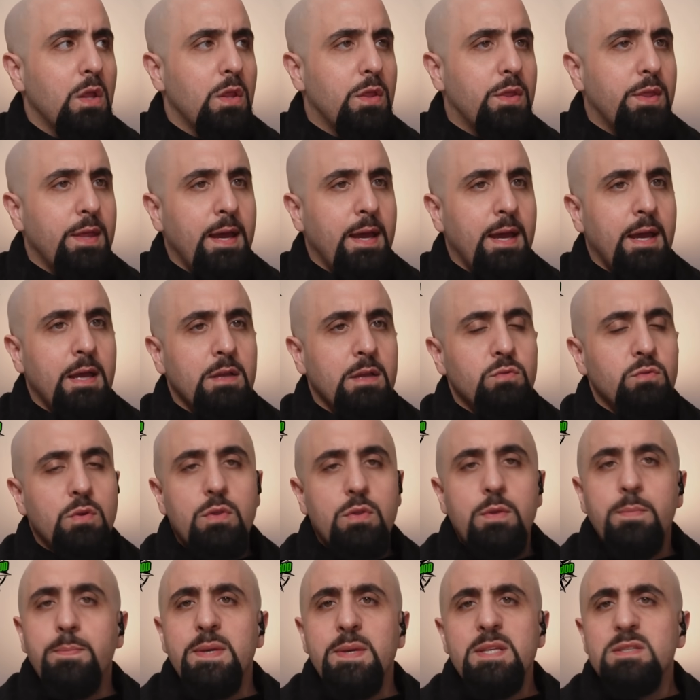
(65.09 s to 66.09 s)
that
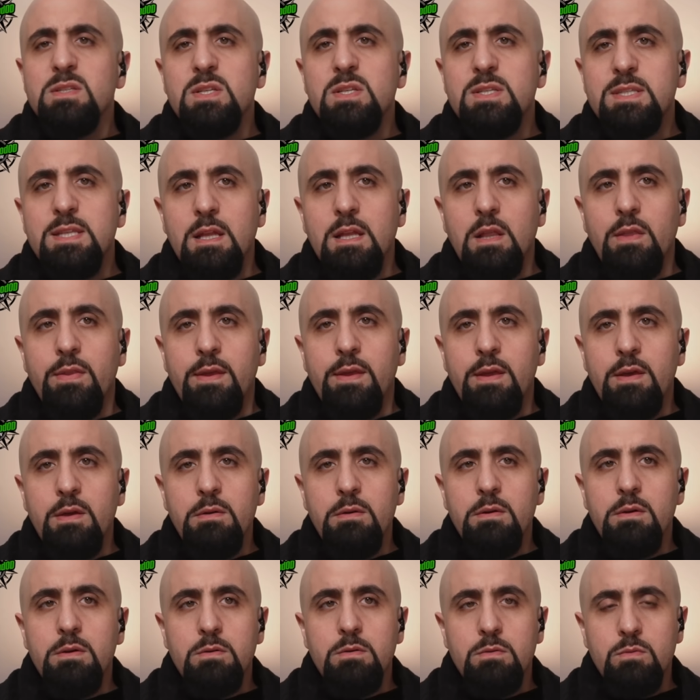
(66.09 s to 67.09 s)
the peace is still
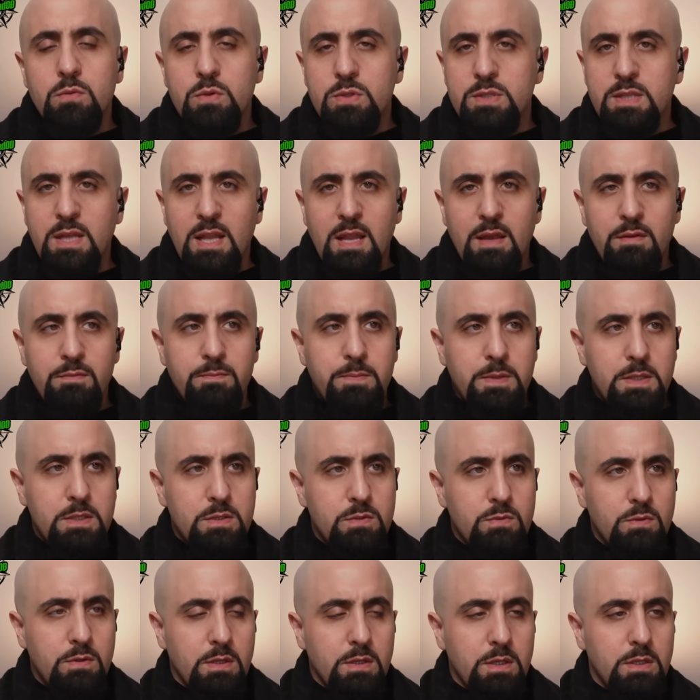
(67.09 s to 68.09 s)
there. We still have
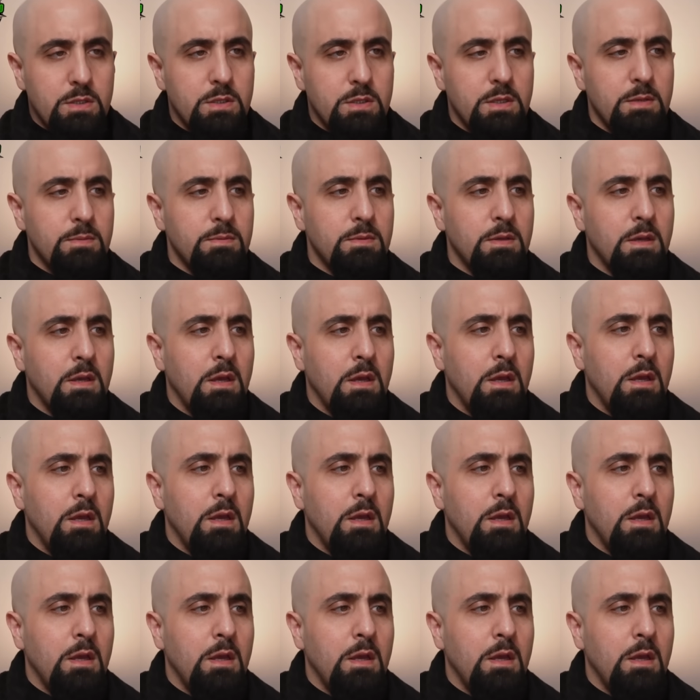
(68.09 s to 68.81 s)
peace with Egypt.